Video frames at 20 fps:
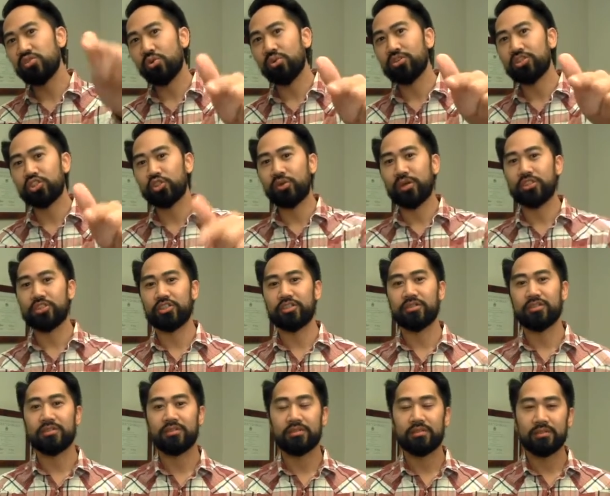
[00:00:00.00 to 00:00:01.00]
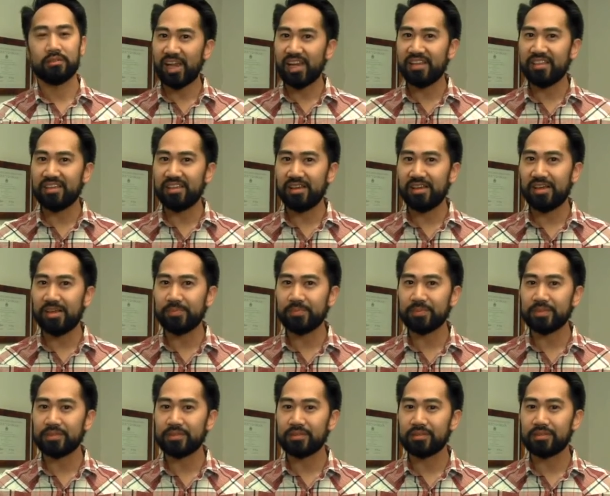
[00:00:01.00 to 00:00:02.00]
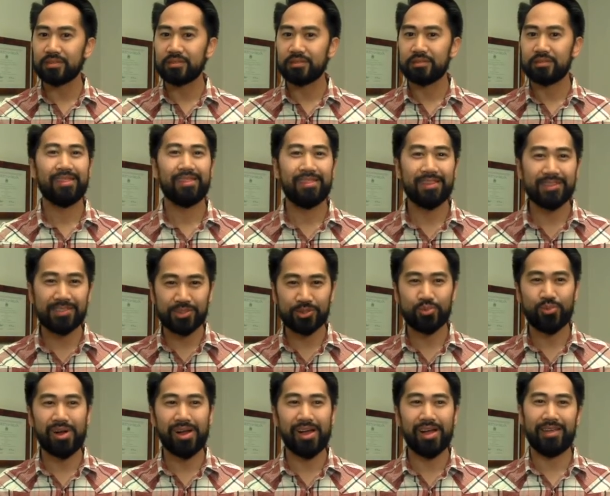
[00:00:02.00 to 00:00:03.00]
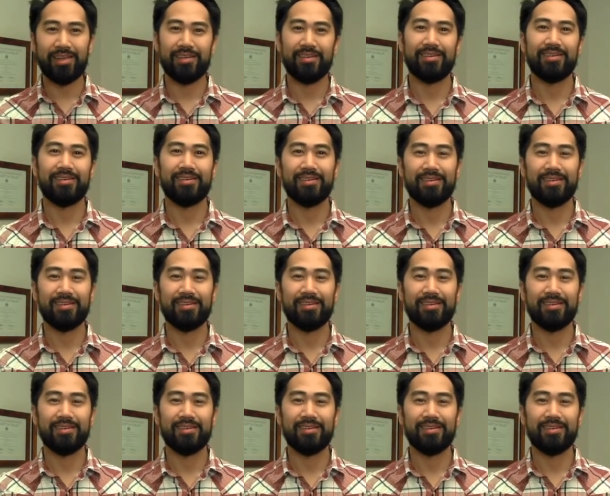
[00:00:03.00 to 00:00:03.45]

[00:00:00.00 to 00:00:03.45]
your treasure. Anything helps. This is why.